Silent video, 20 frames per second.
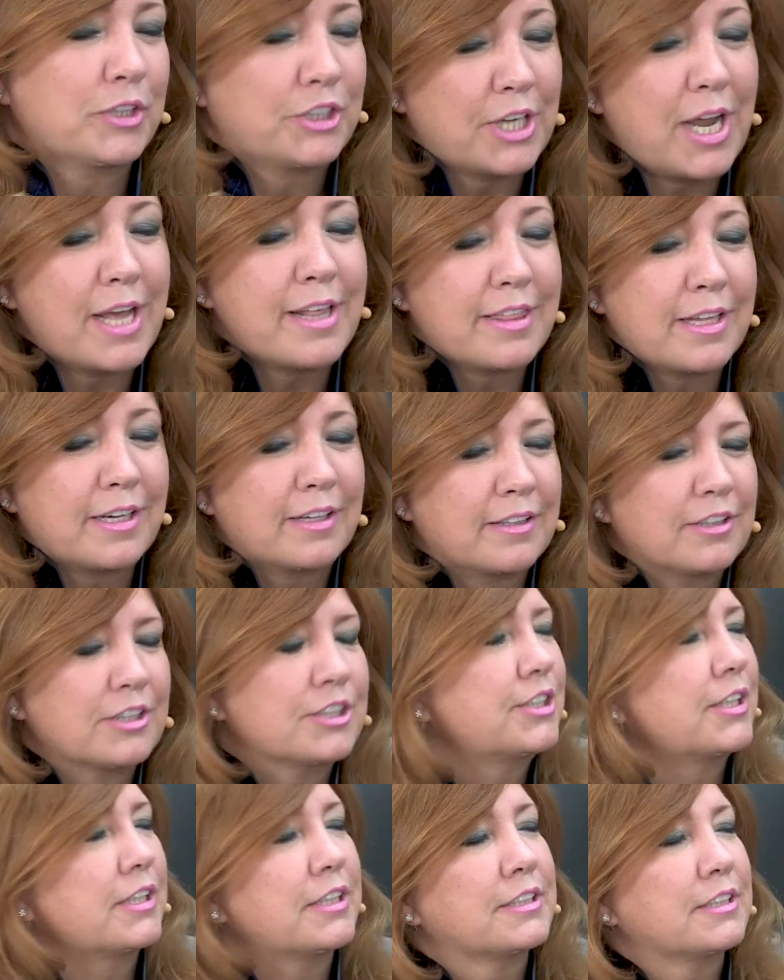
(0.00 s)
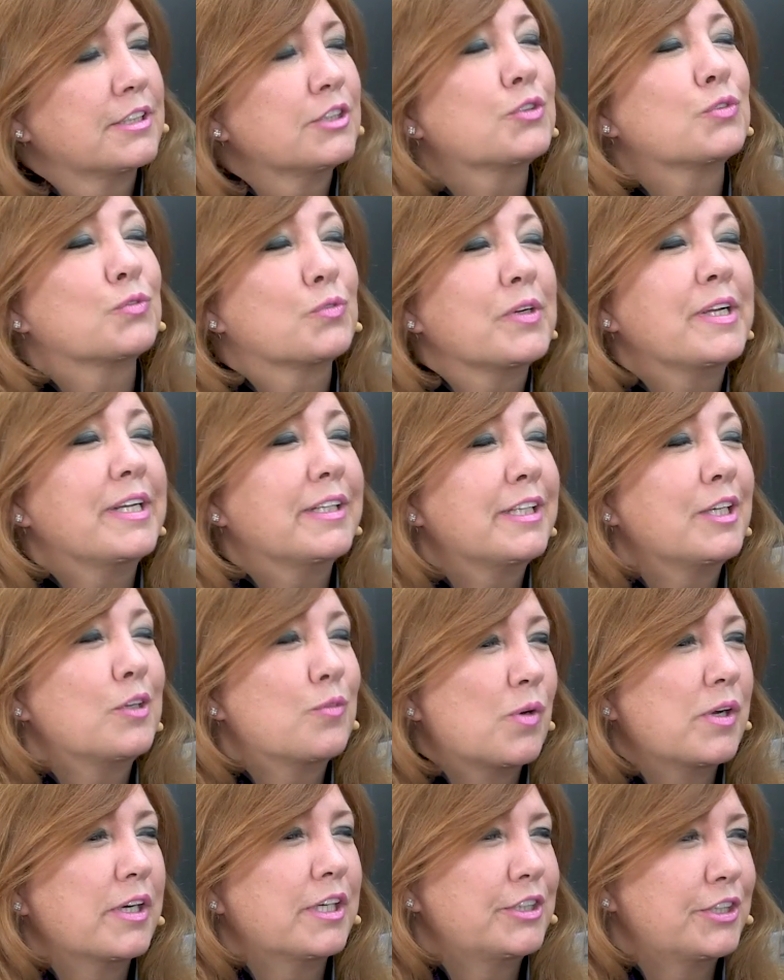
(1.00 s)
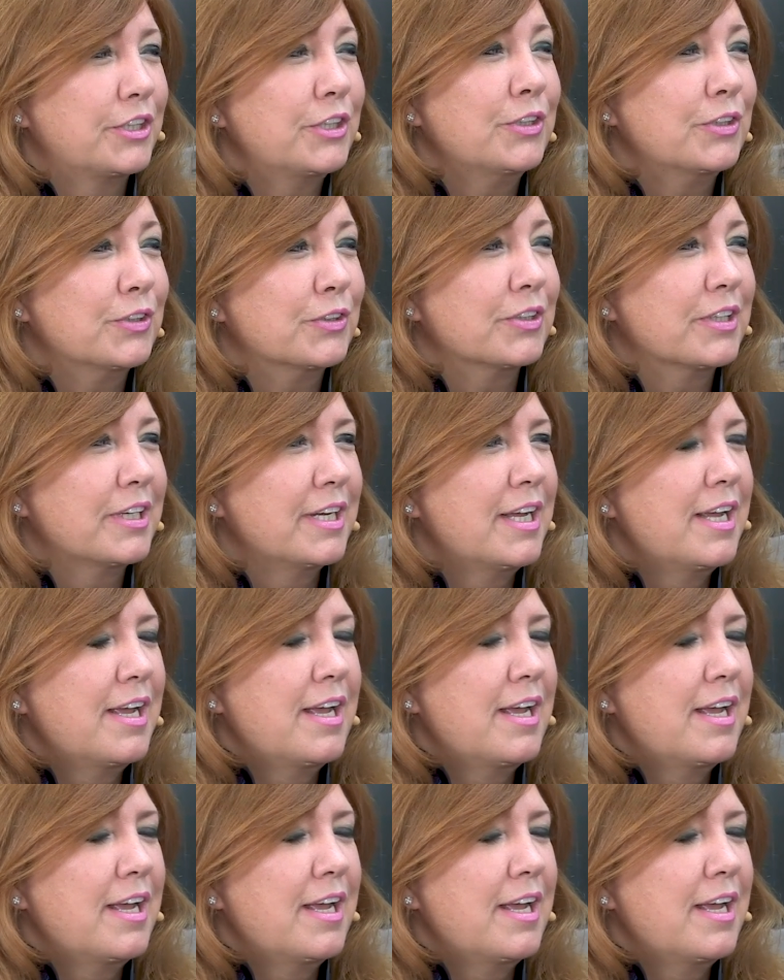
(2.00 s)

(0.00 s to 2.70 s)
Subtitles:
which I think their citizens really want to do.